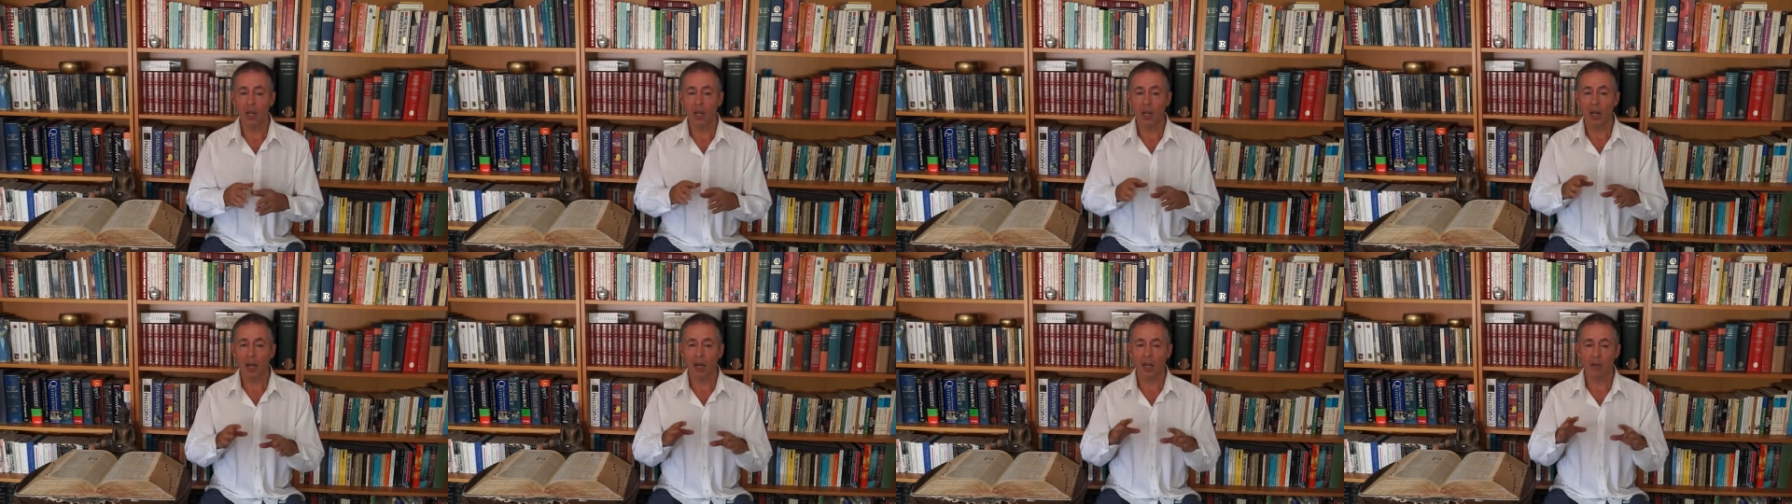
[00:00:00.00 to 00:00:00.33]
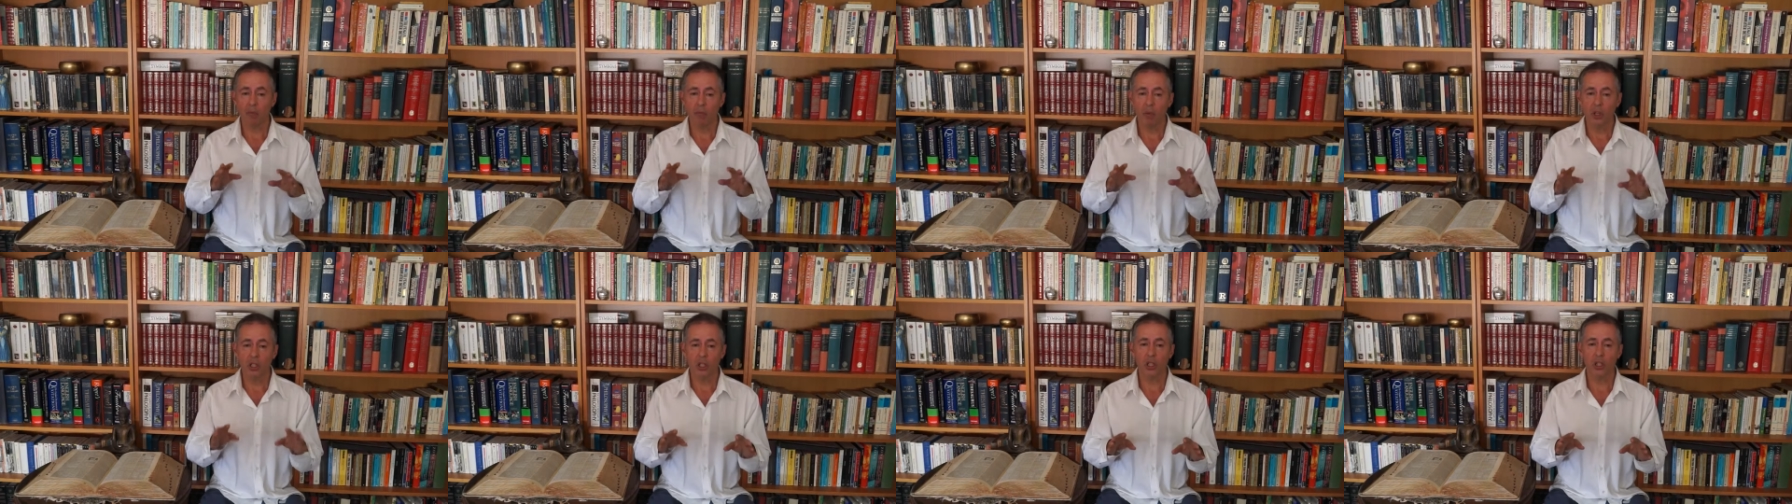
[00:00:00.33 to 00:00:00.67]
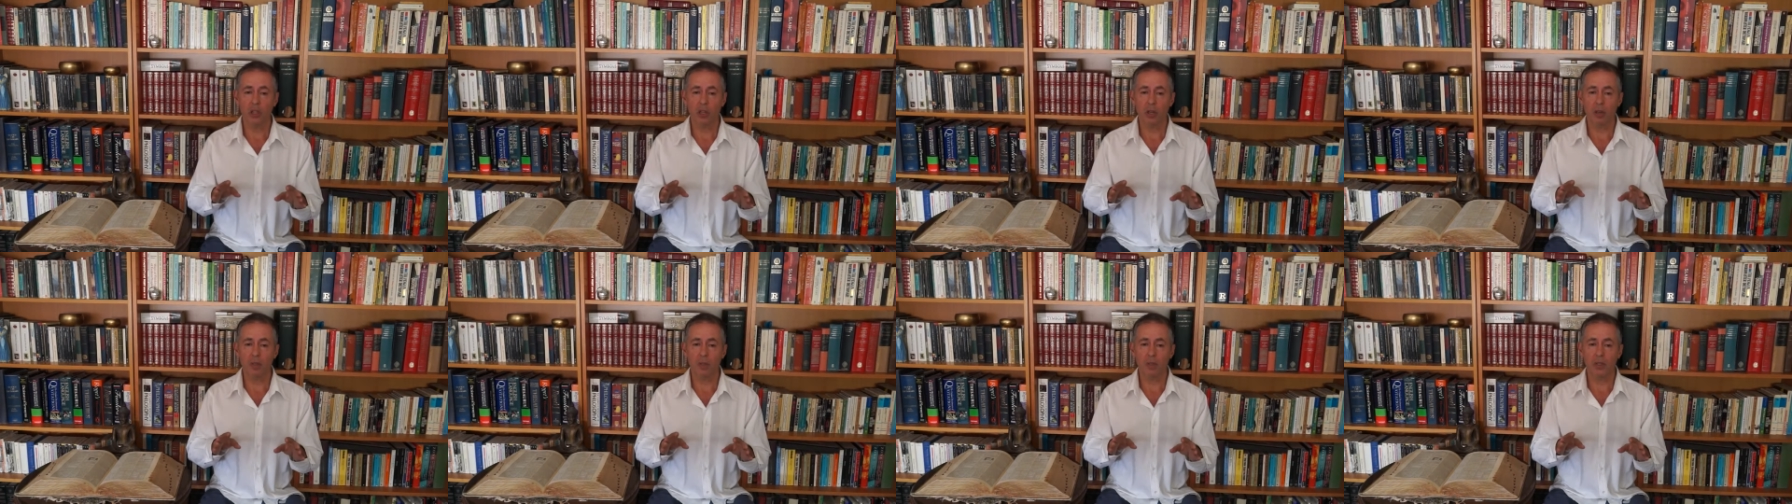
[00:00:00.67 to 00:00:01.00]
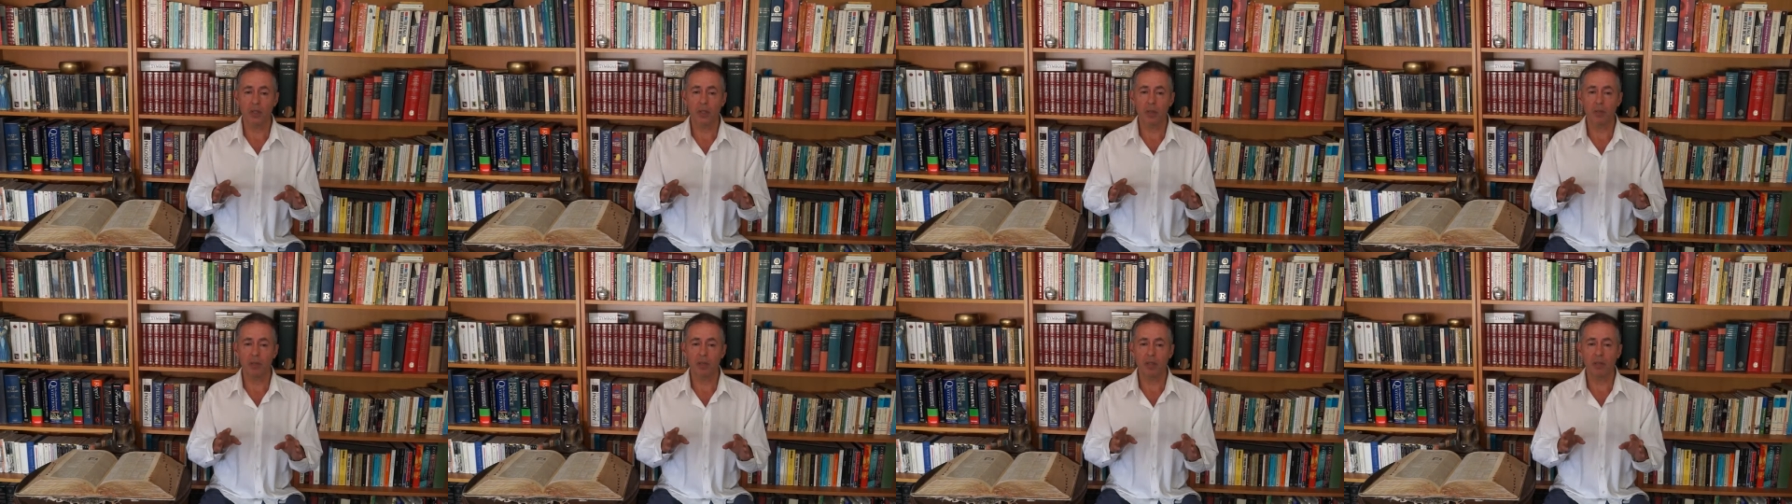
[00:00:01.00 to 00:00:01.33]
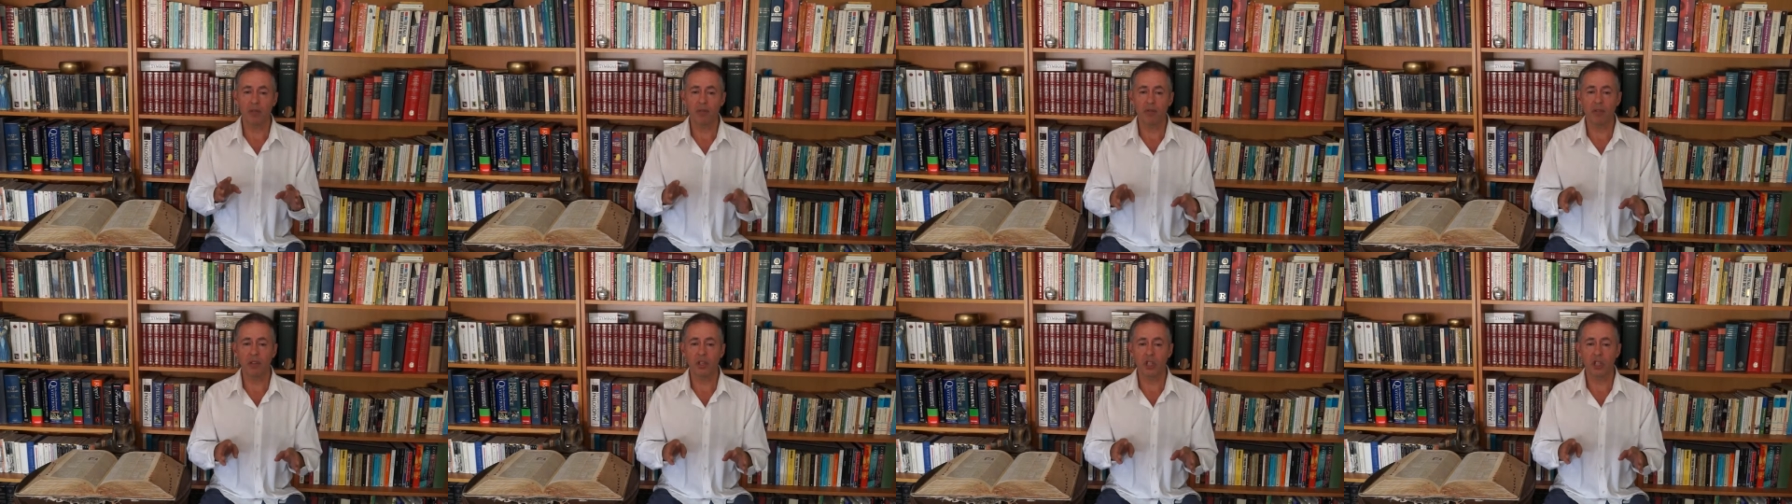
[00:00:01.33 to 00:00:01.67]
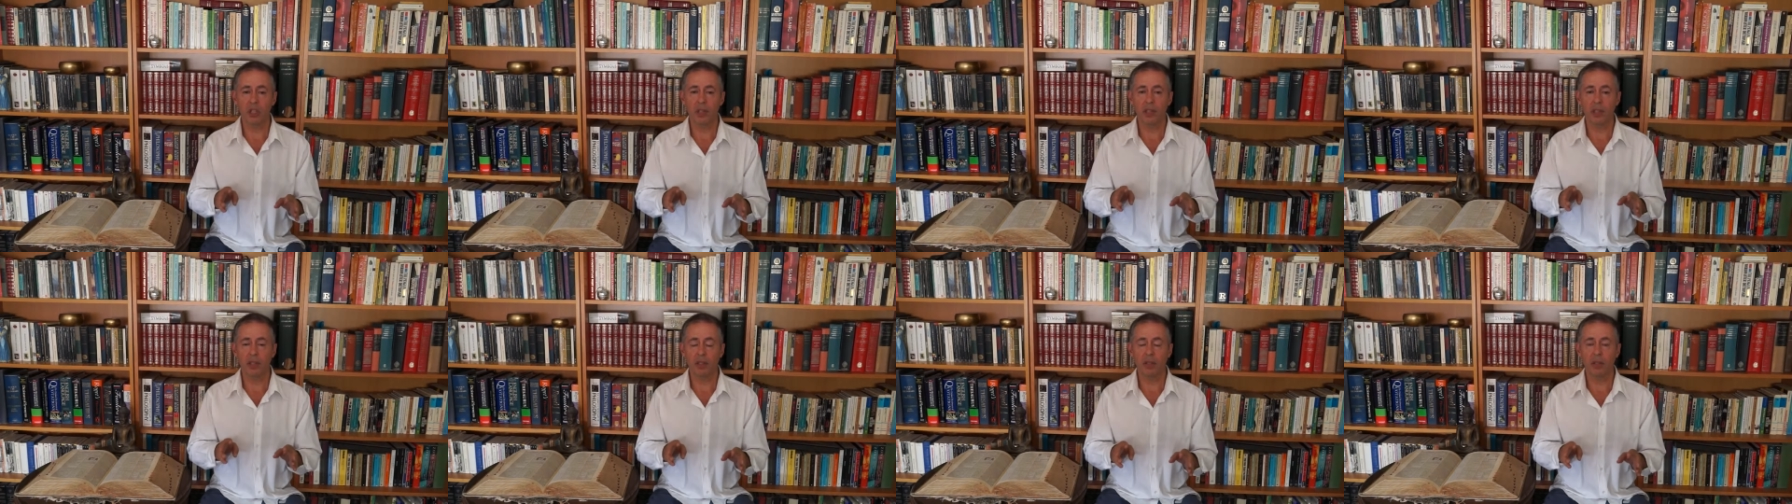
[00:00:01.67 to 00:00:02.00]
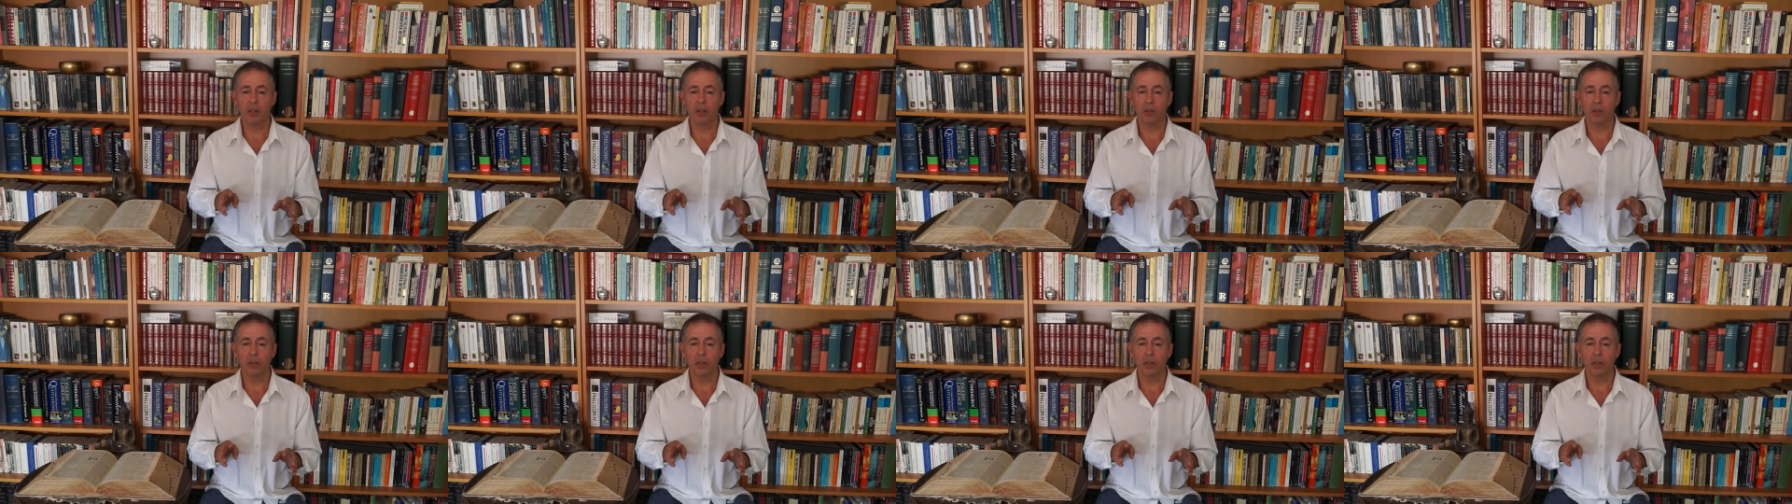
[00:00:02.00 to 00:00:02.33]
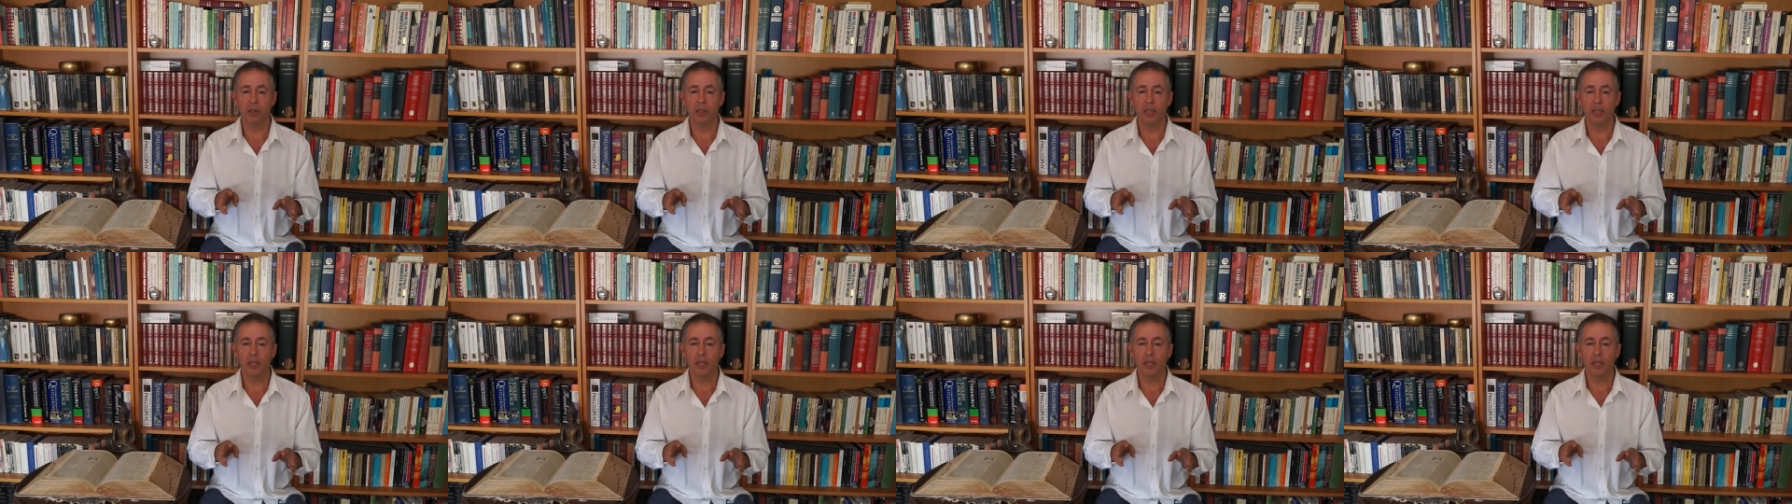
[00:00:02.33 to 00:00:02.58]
on which terms can be officially included